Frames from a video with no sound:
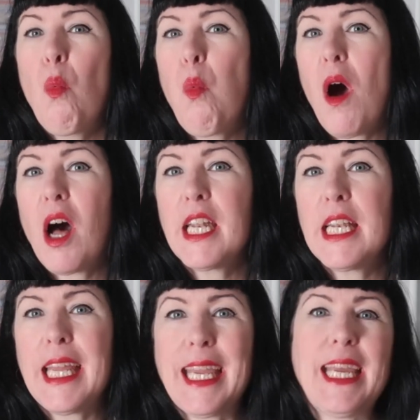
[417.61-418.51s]

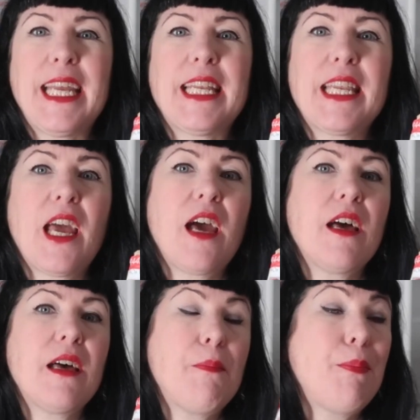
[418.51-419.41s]
One in
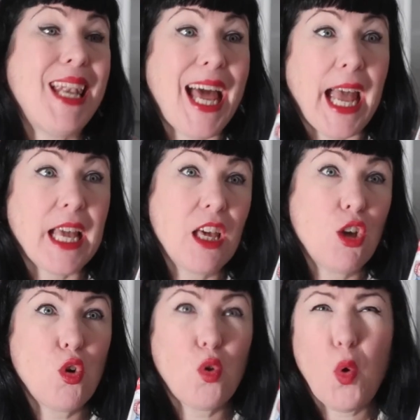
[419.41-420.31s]
black
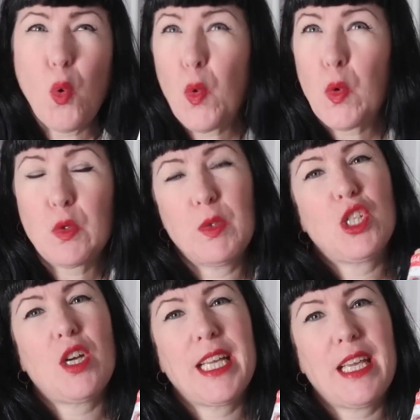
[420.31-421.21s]
cord, which I